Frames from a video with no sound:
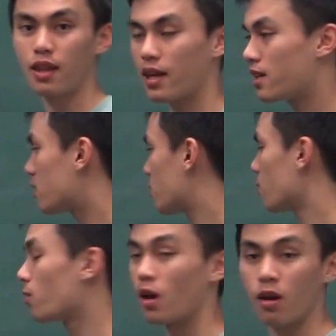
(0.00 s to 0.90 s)
these
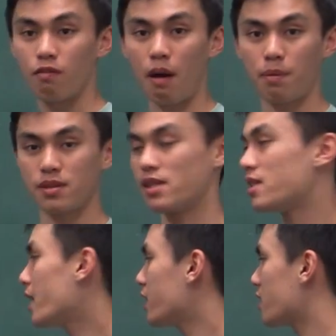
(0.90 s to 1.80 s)
two
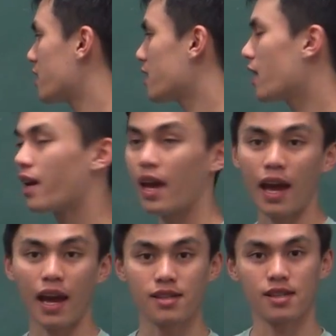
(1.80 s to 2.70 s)
representations here?
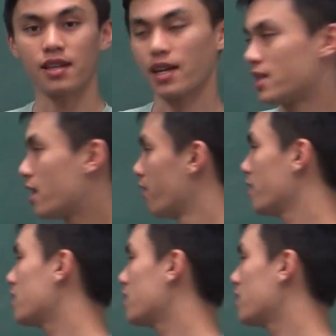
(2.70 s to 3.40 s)
And yes, there